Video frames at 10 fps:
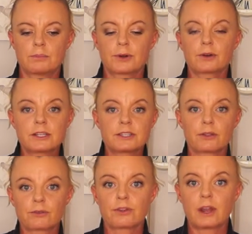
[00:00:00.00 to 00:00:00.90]

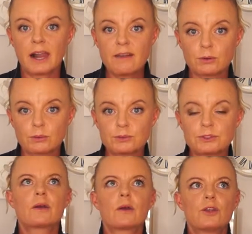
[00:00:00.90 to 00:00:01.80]
progressing through the
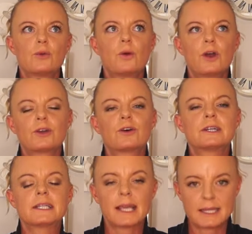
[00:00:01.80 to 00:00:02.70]
levels, you work
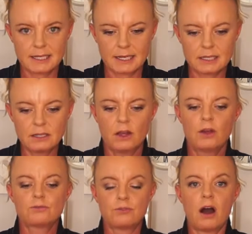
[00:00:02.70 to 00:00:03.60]
on getting
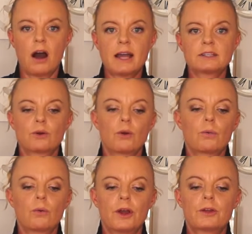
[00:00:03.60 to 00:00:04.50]
right,
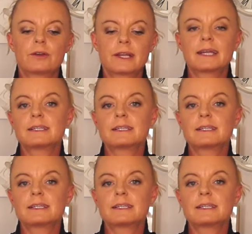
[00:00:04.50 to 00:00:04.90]
or work on